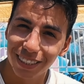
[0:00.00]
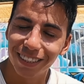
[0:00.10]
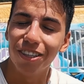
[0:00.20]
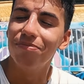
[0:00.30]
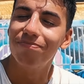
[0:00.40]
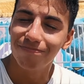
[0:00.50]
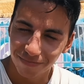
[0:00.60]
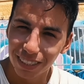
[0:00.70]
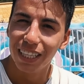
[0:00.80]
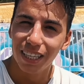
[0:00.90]
So,
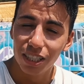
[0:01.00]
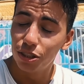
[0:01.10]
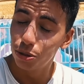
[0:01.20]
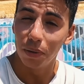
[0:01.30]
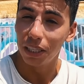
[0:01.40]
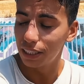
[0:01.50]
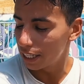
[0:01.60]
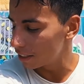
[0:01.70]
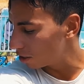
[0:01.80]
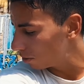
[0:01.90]
super
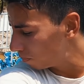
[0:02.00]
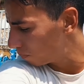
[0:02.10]
excited though.